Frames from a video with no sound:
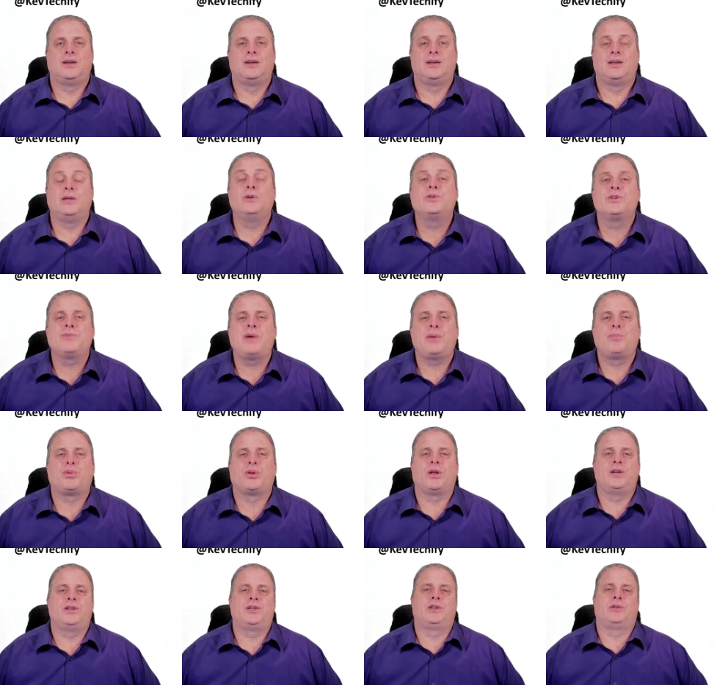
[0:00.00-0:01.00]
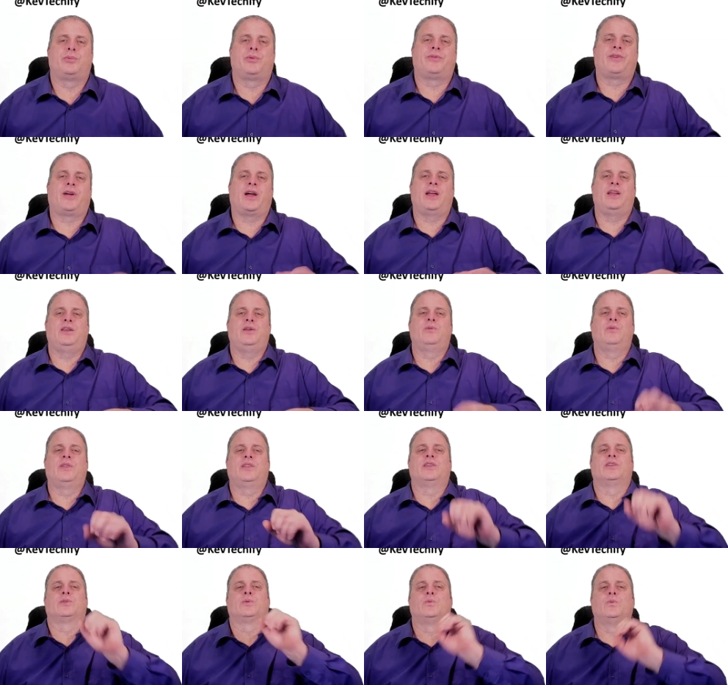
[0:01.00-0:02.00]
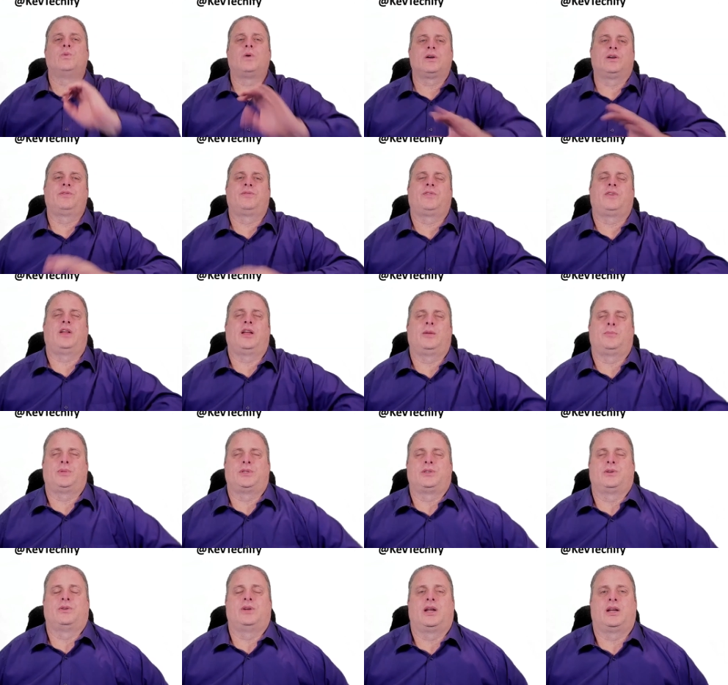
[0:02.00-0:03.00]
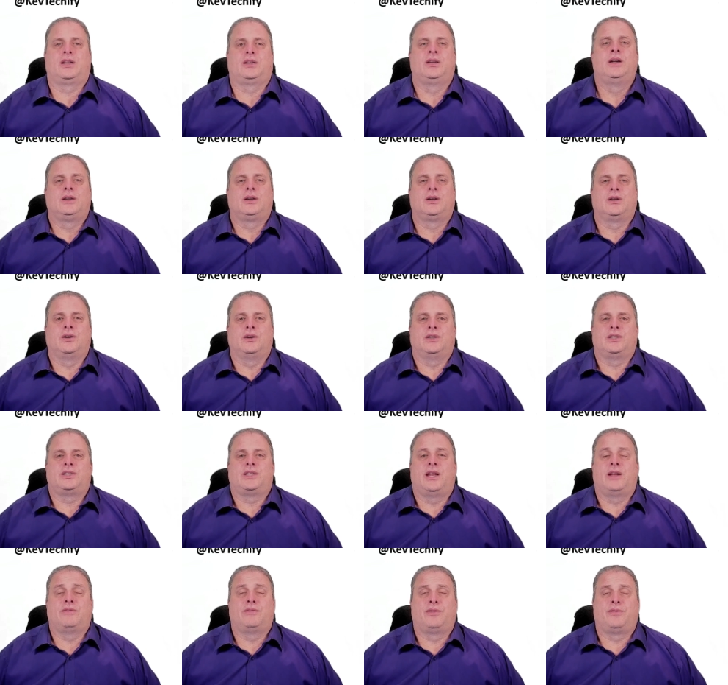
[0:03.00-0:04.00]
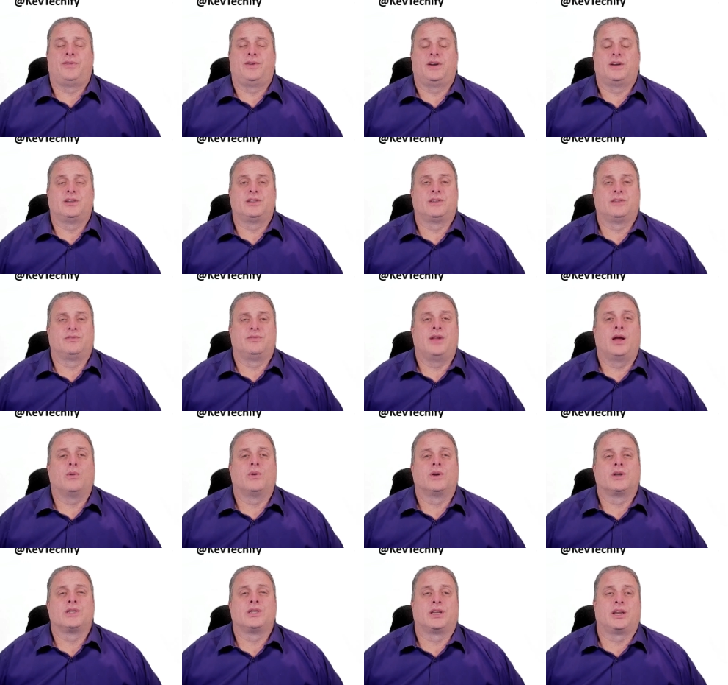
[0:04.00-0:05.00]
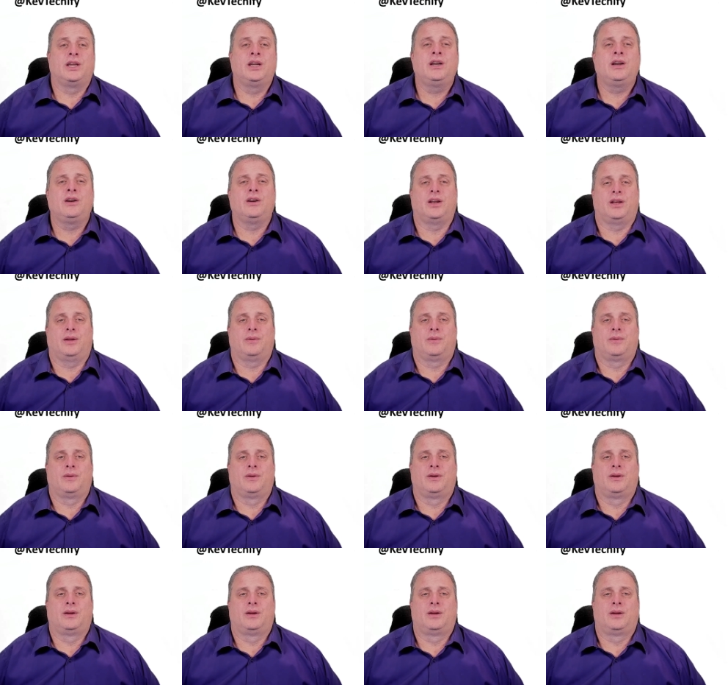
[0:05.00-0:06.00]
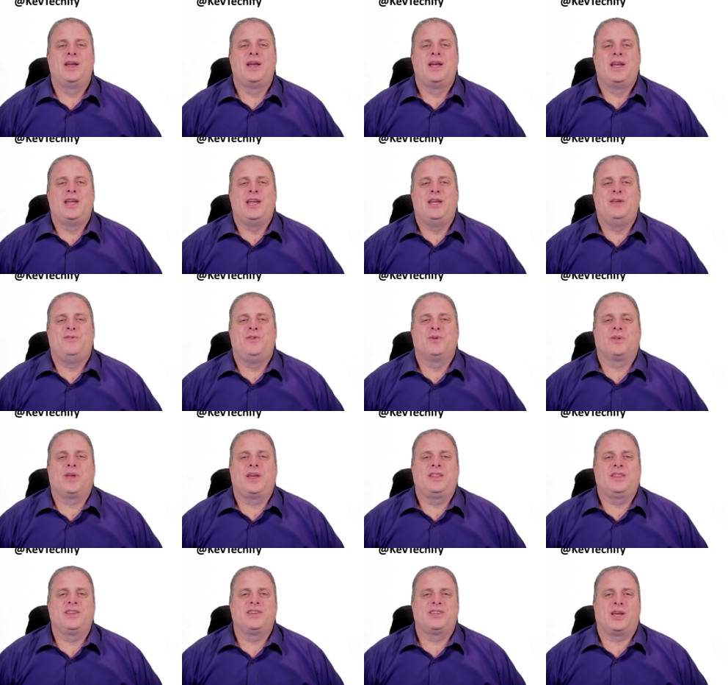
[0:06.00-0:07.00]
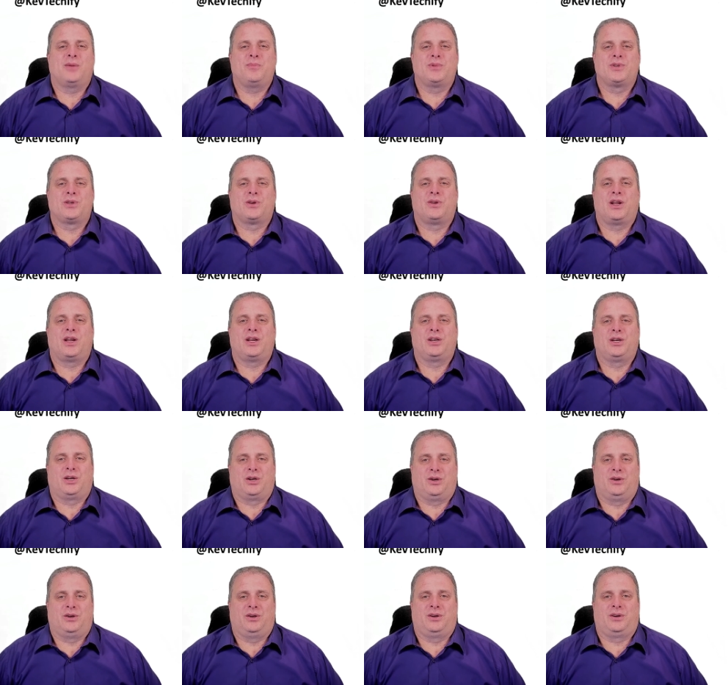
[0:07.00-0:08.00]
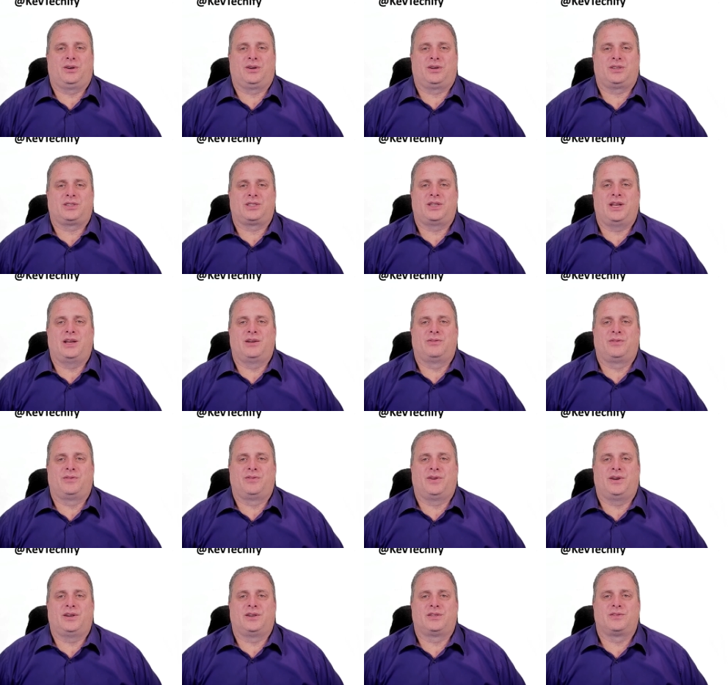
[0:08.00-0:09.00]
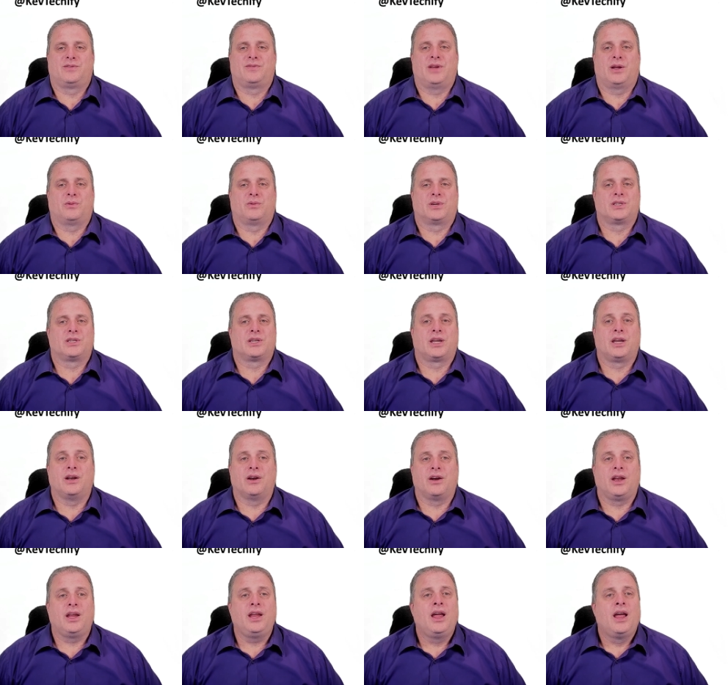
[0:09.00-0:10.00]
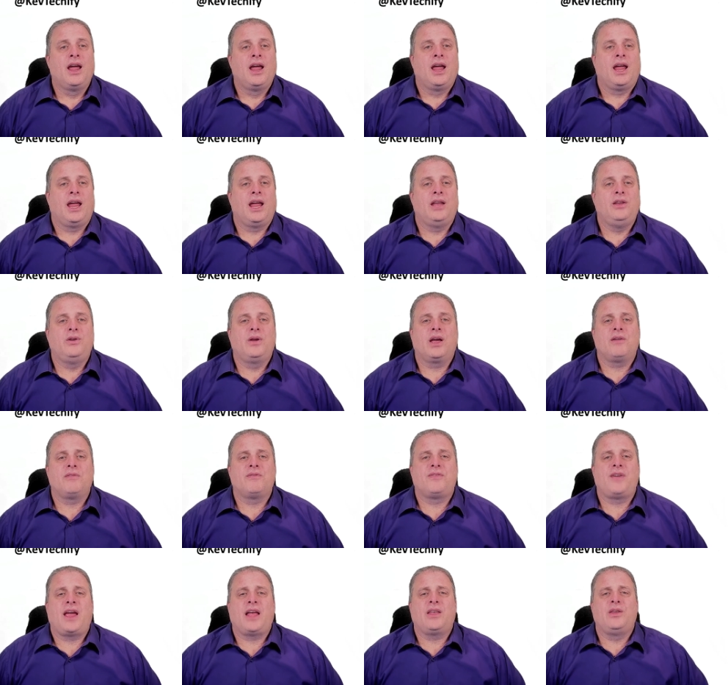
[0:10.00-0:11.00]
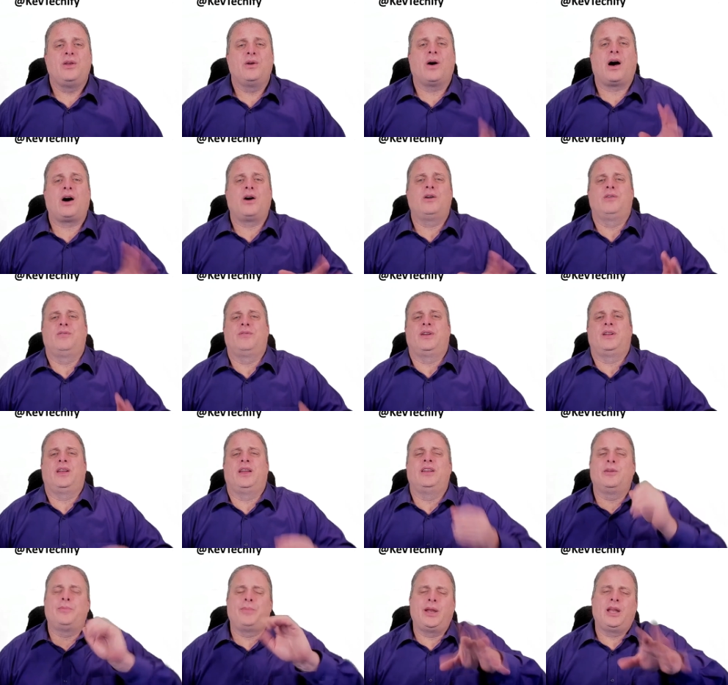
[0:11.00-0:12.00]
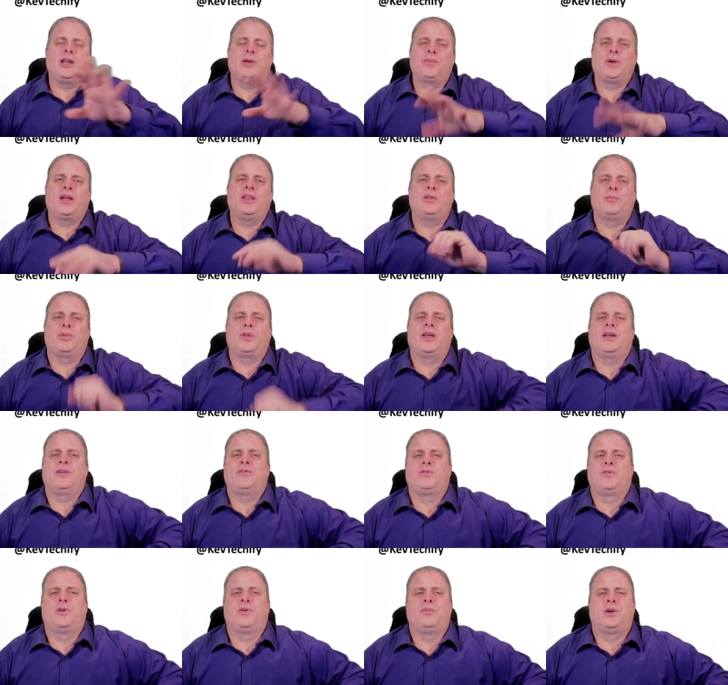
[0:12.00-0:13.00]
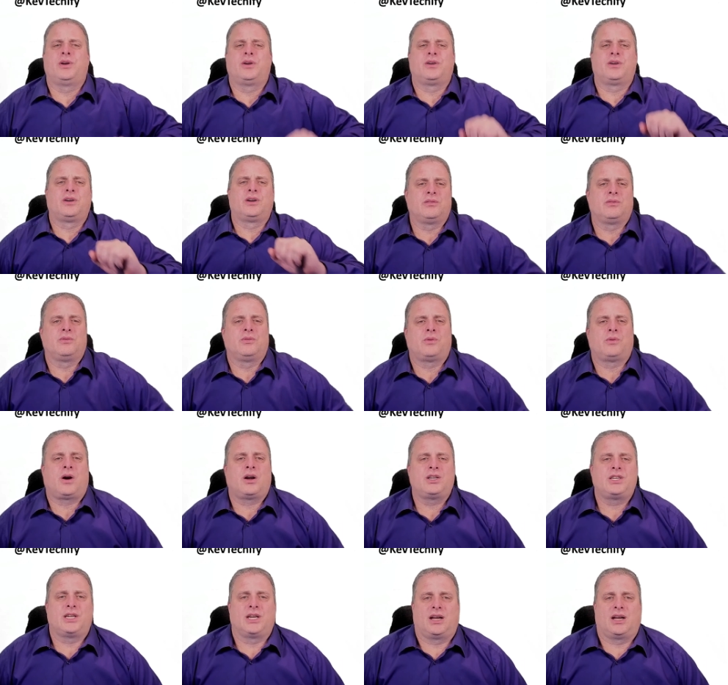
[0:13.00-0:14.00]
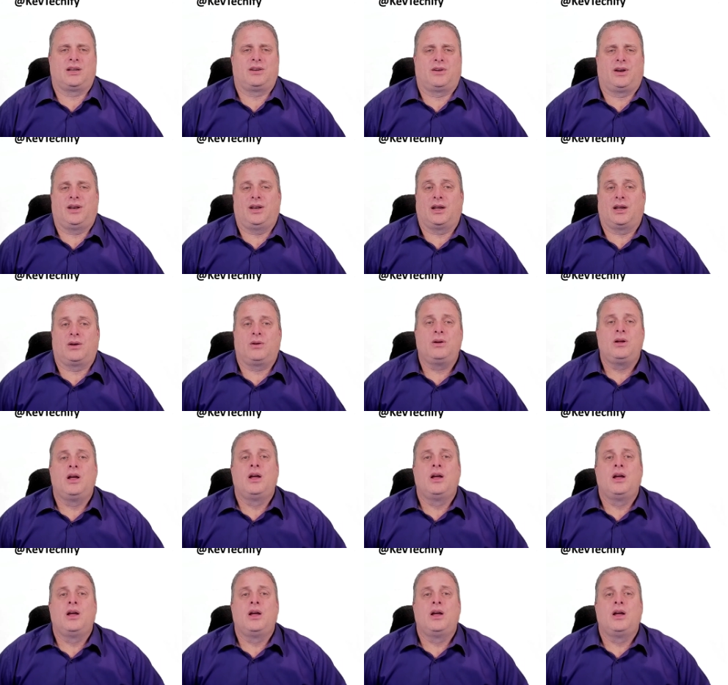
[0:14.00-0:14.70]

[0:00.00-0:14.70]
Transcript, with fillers: It was my pleasure to provide you with this wonderful episode on current state of affairs of network security. If you like this episode on current state of affairs of network security and you got value out of it, and depending upon the platform you're watching on right now,